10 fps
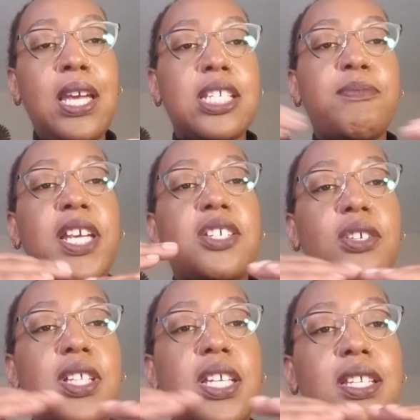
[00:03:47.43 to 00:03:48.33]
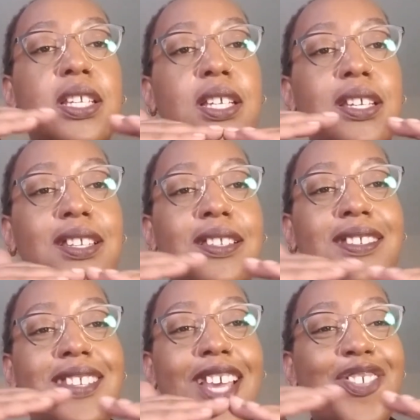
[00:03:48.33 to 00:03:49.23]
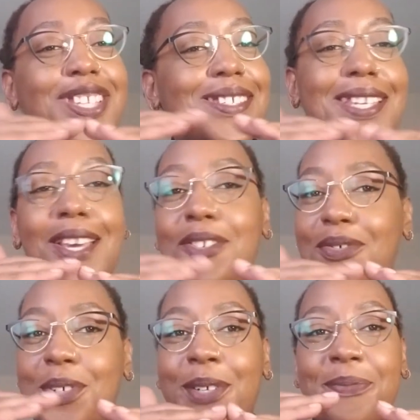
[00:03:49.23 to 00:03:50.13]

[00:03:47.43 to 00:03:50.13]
to make sure that everything's accounted for.